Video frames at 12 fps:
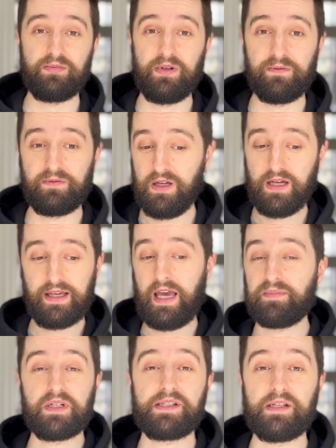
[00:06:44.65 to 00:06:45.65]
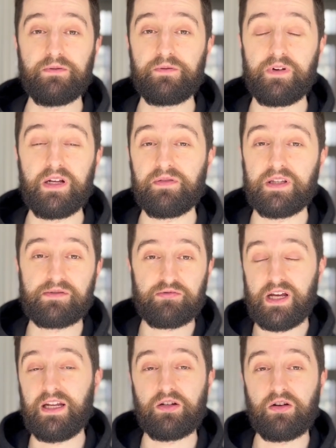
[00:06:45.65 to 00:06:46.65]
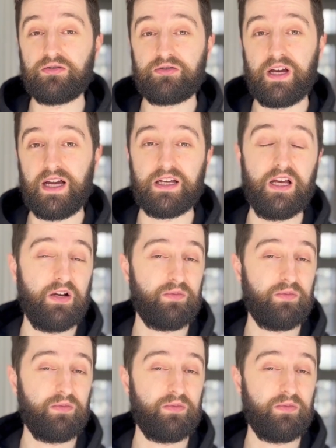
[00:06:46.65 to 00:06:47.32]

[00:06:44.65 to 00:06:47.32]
we've kept ourselves free for this retainer contract,